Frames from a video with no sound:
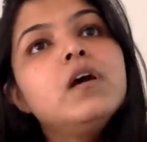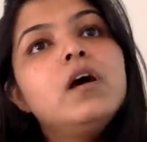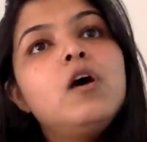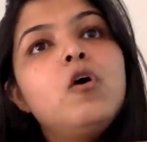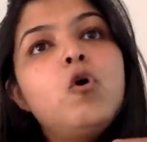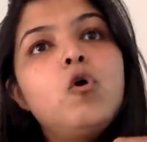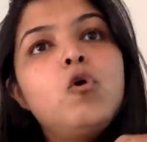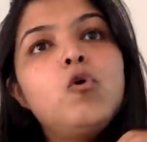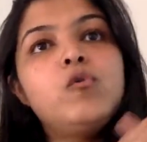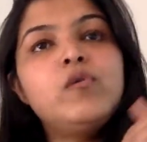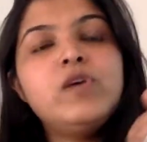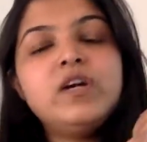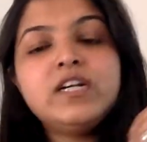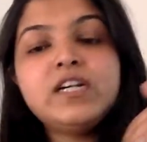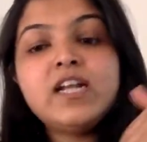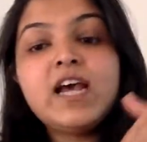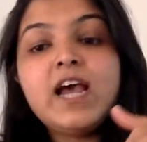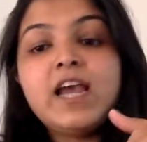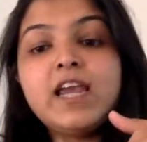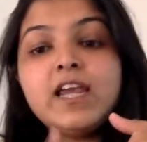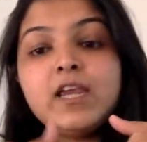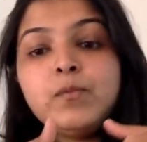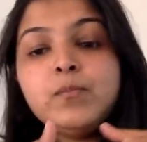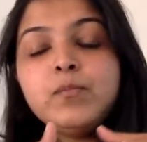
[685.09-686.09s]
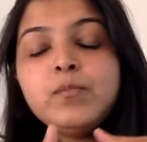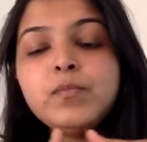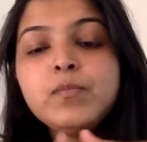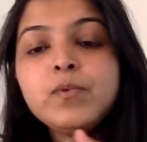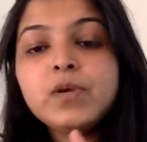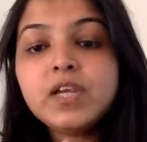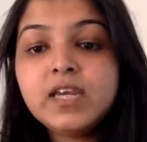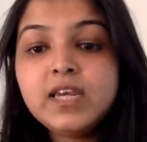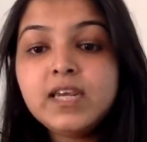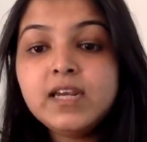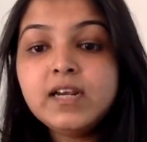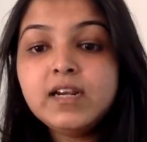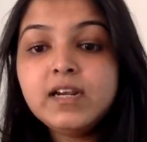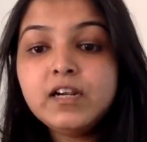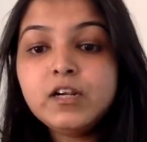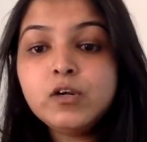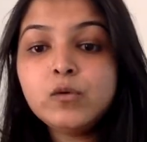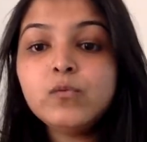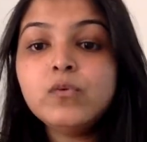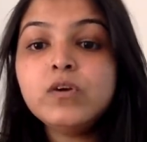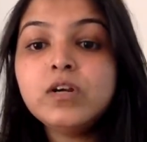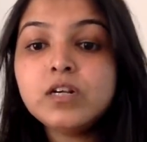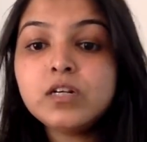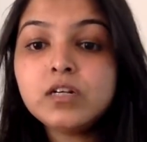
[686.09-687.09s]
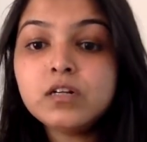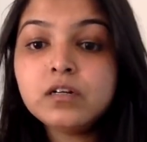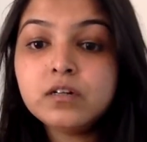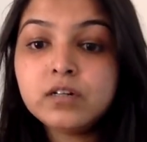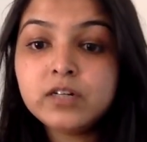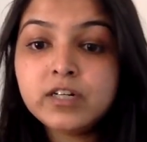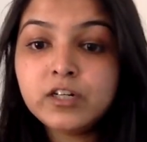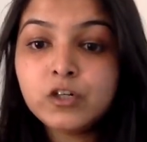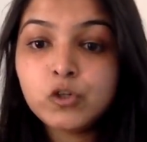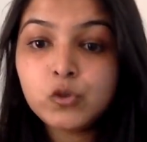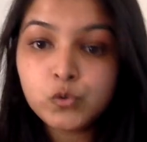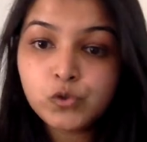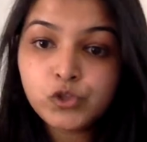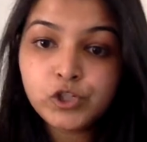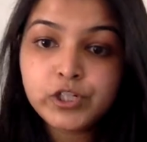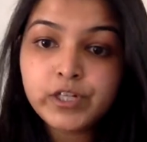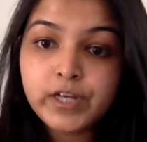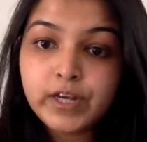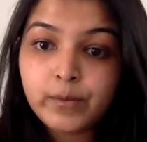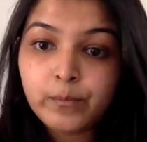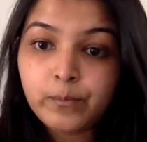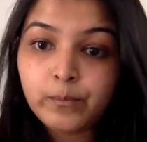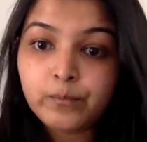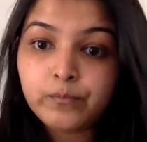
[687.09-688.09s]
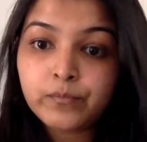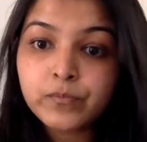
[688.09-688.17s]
over time, guilt will turn into shame.